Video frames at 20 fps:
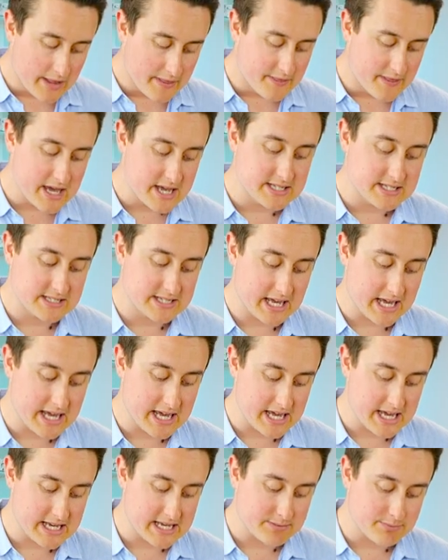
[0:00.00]
This
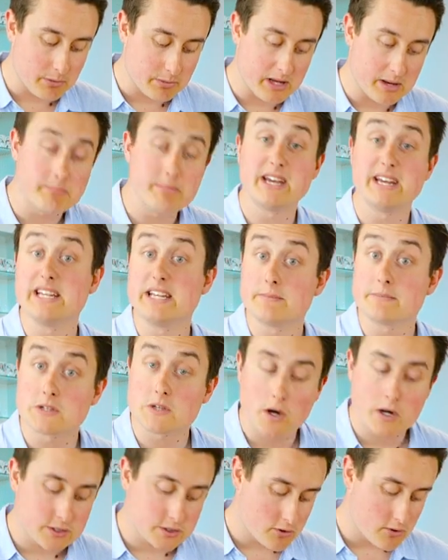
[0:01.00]
is probably a
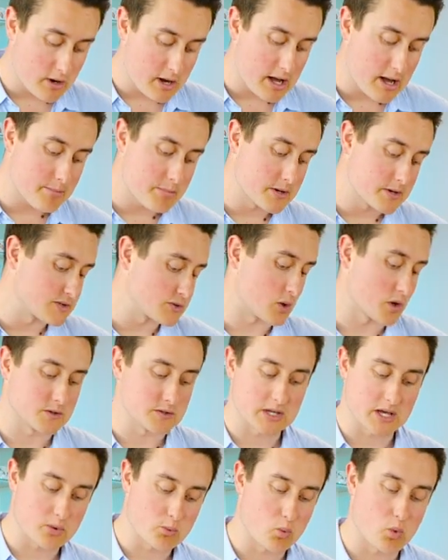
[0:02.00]
medium-sized crab, so I'd
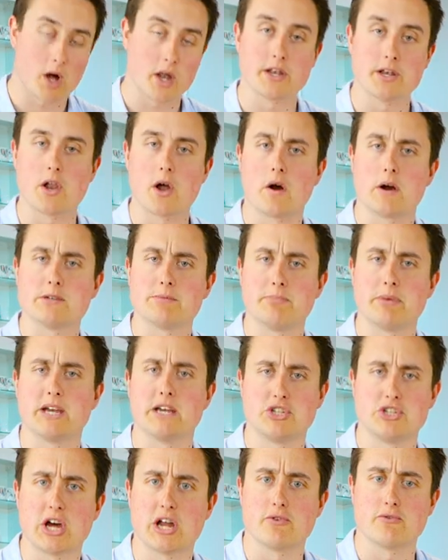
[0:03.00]
say one nice,
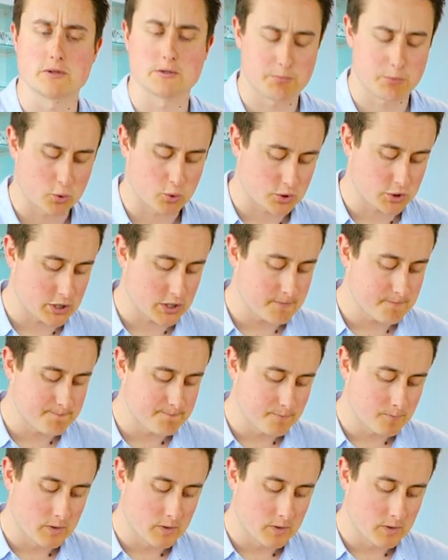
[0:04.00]
big, generous portion.